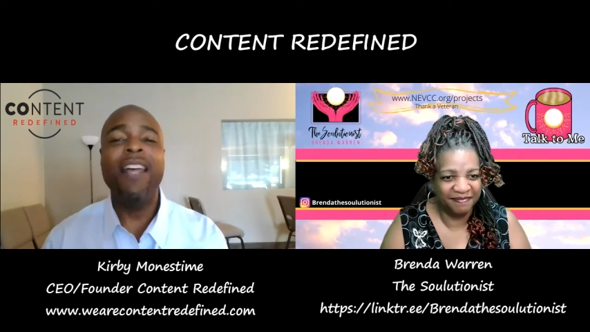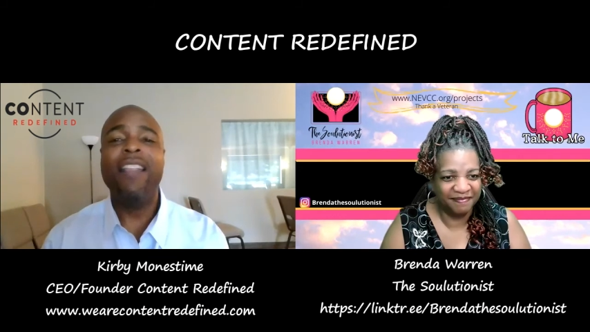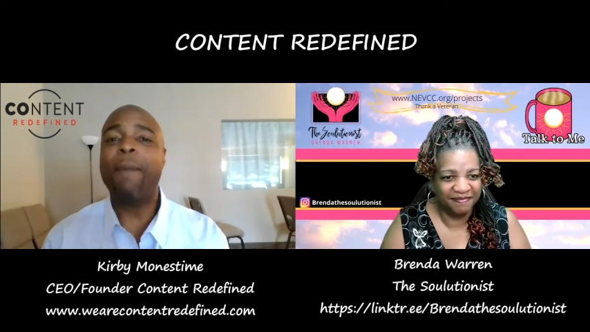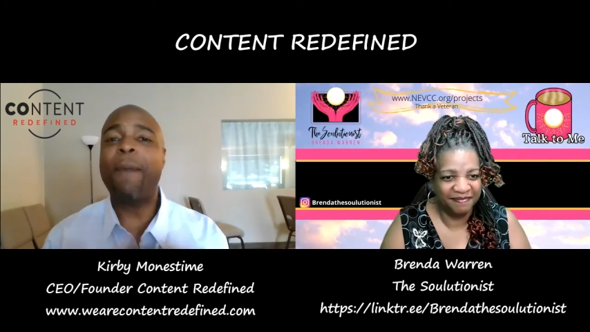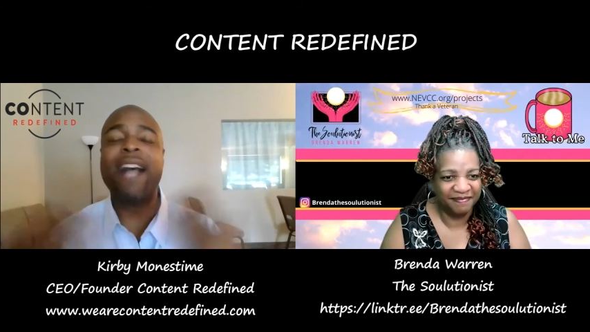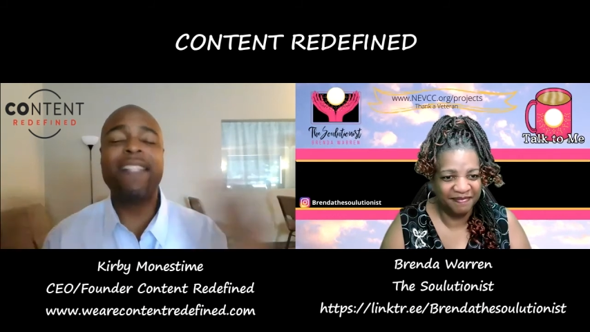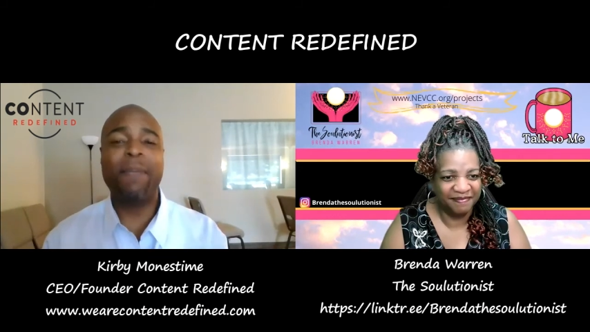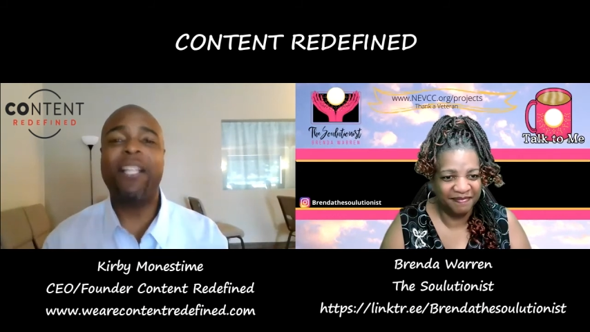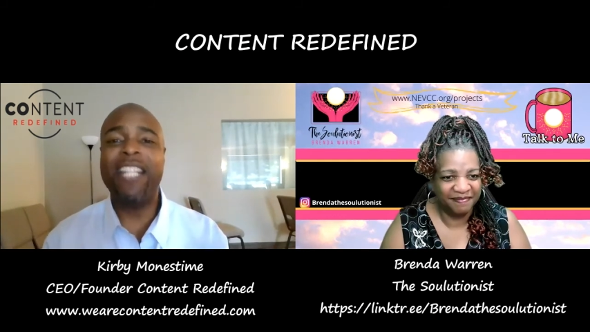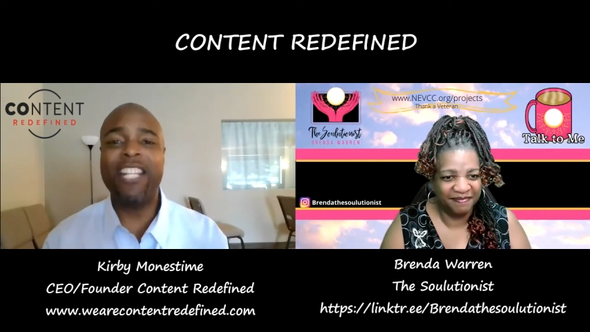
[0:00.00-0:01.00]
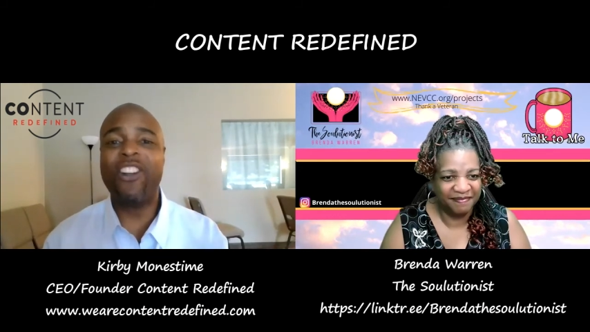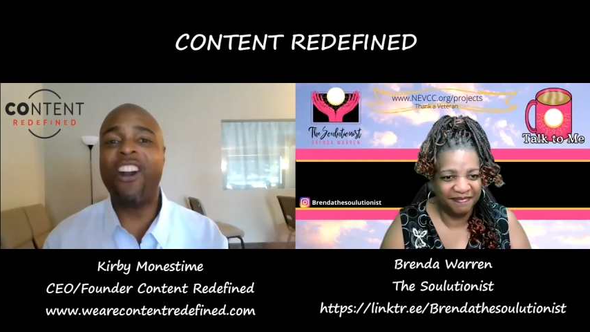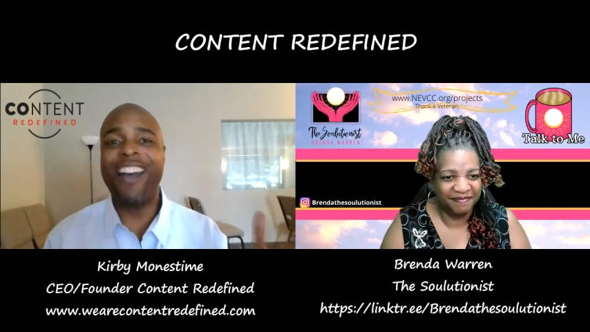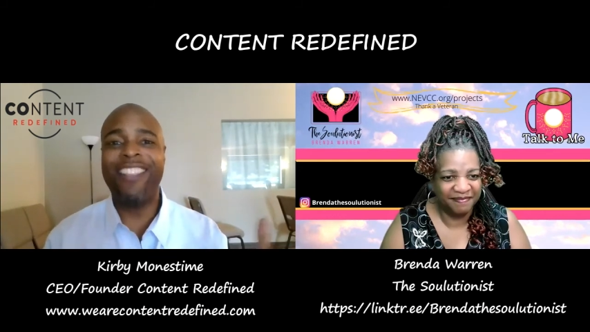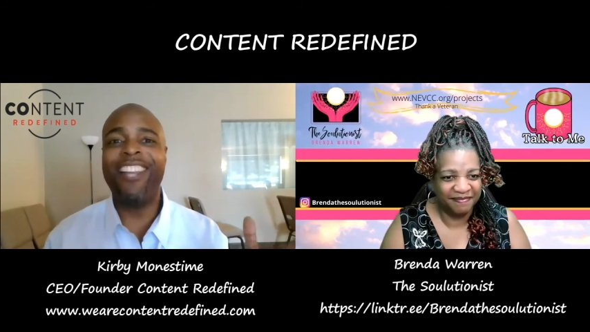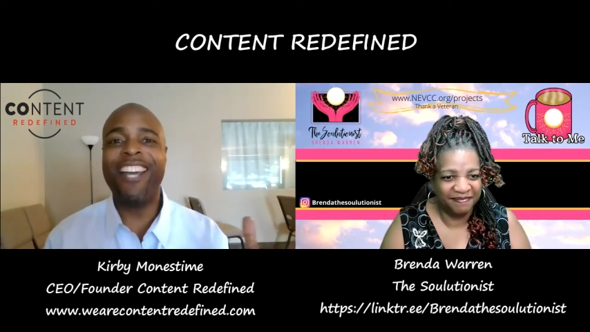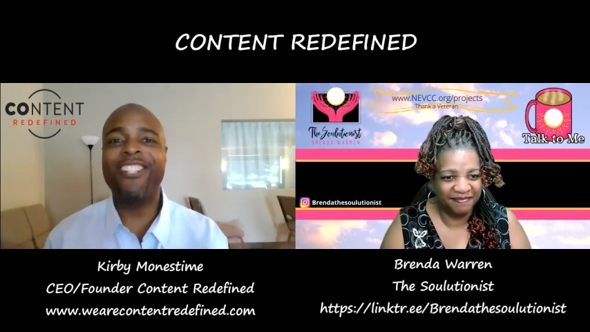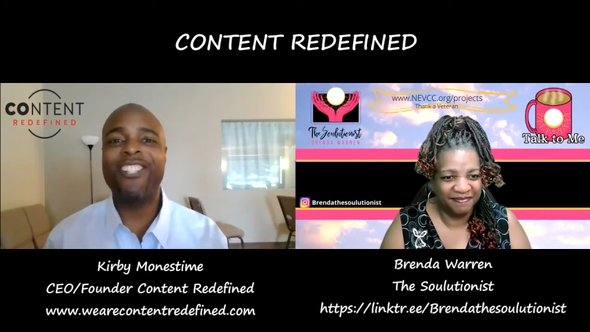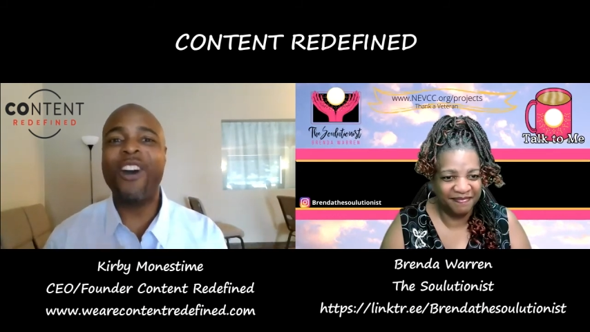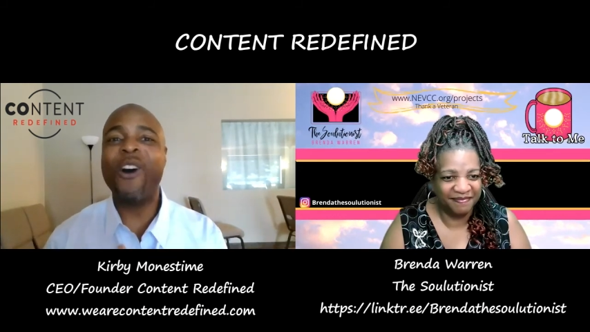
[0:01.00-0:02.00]
Speaker 1: The possibilities are endless.
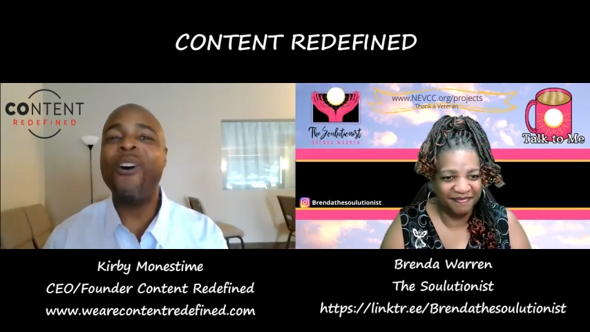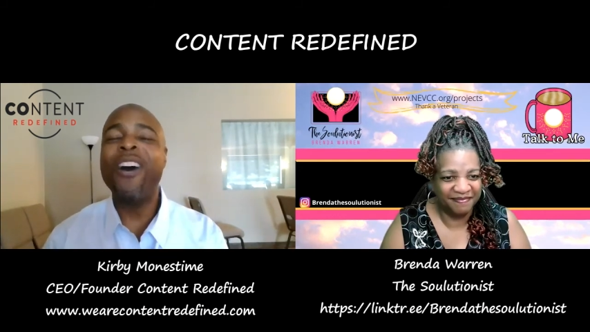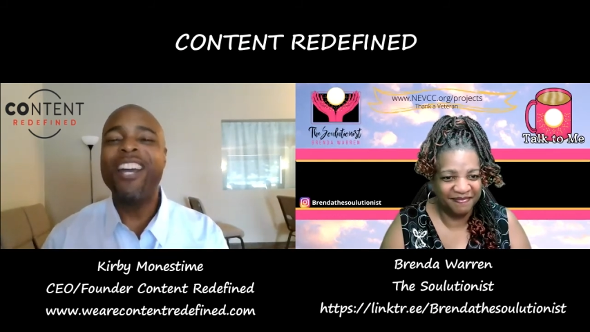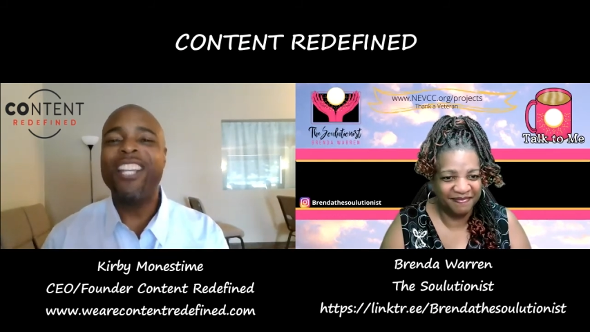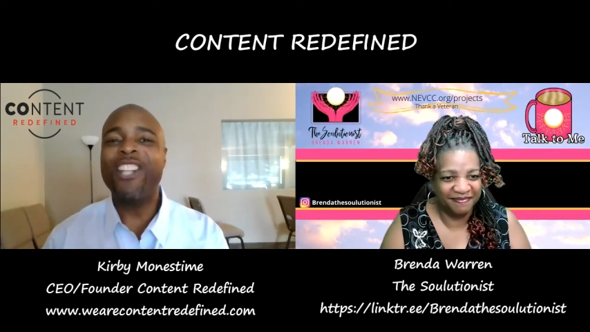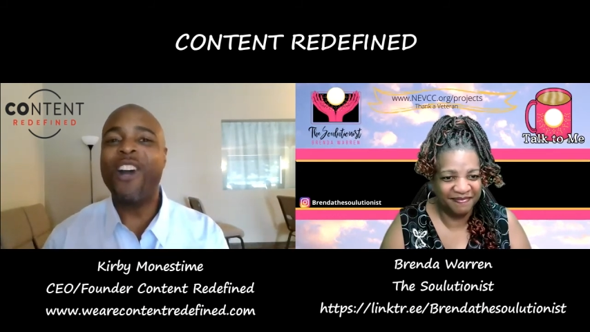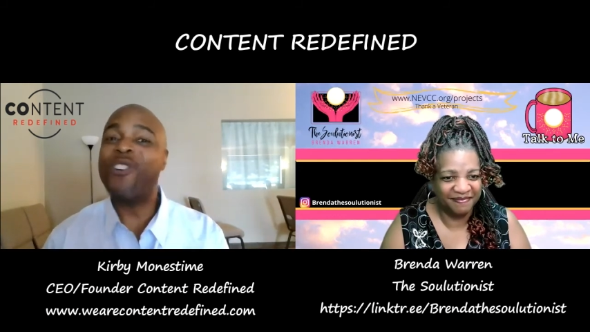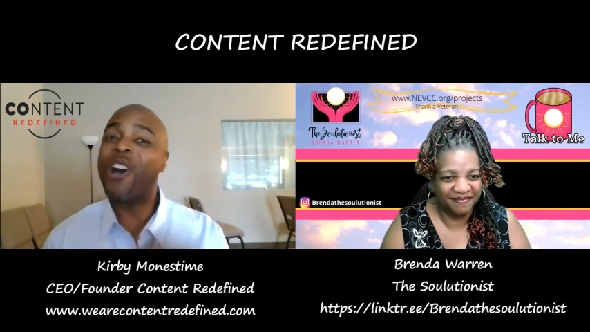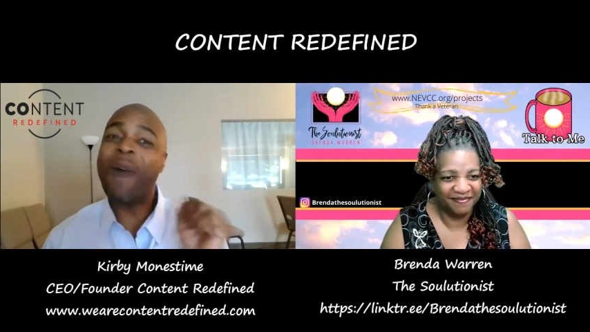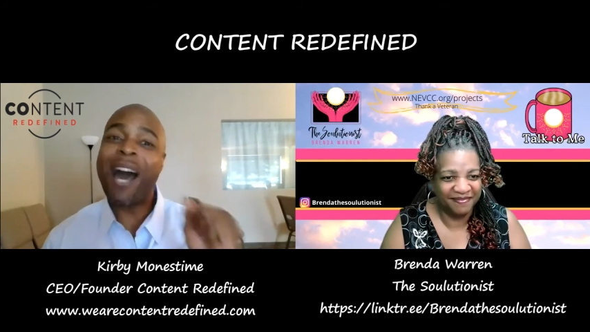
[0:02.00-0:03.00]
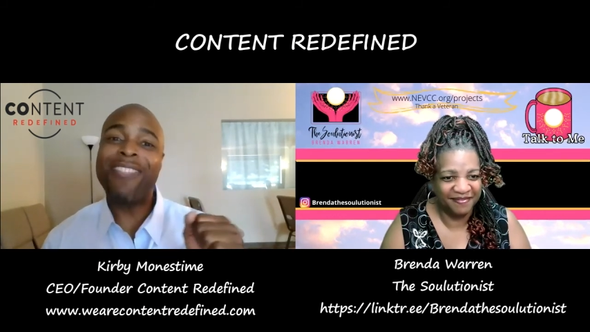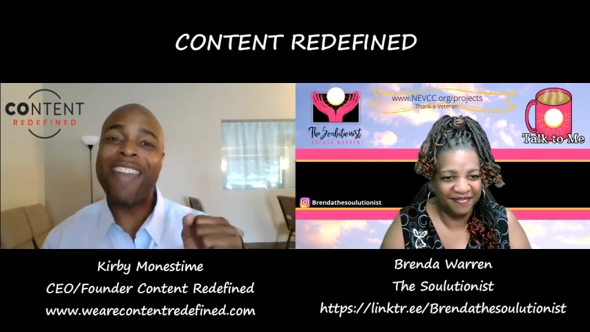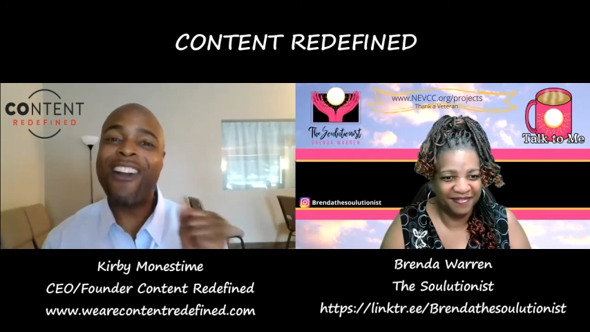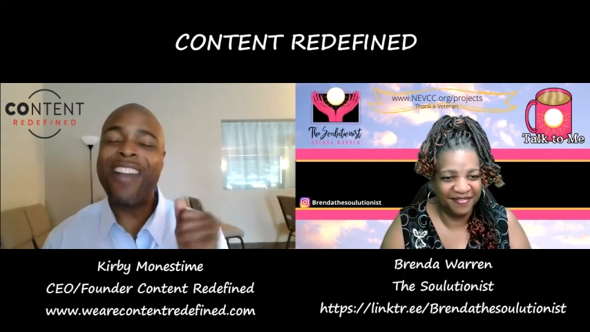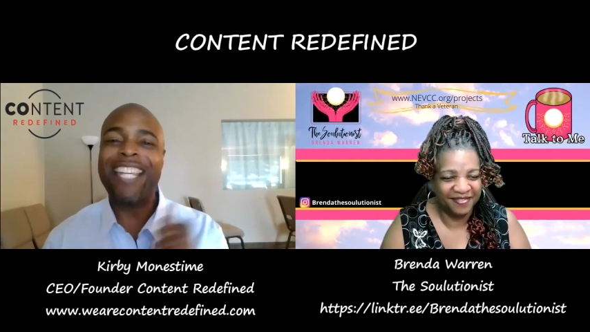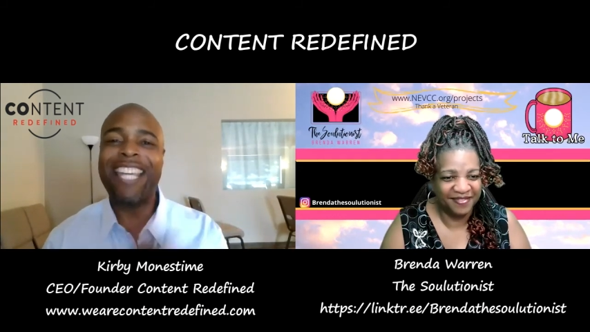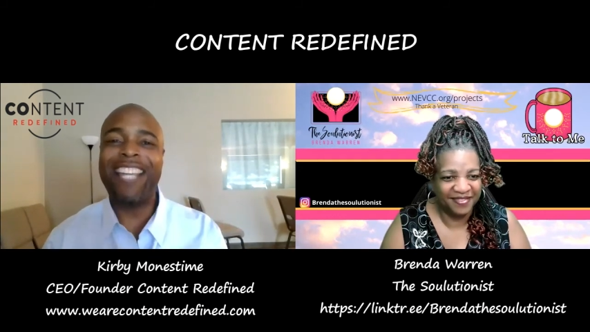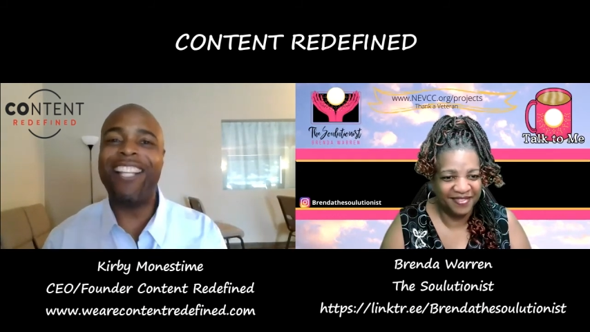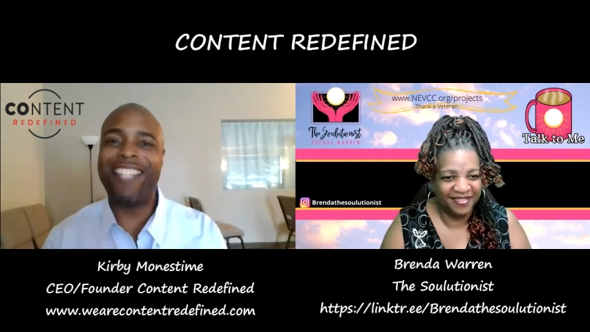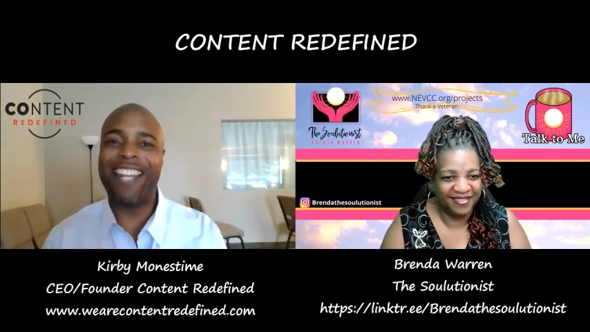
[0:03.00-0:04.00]
So, you know, go out there and kill
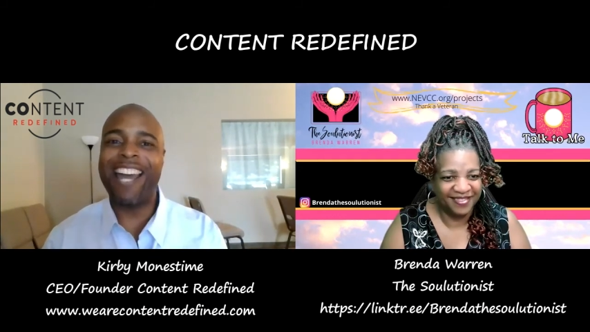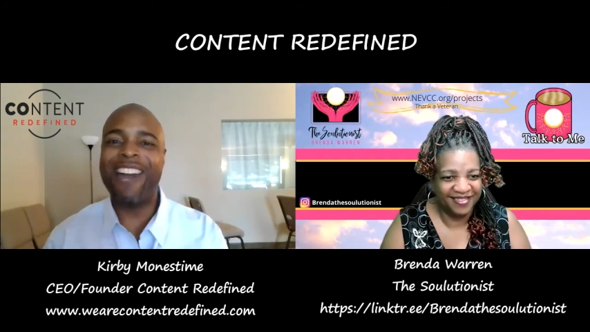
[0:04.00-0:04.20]
it today,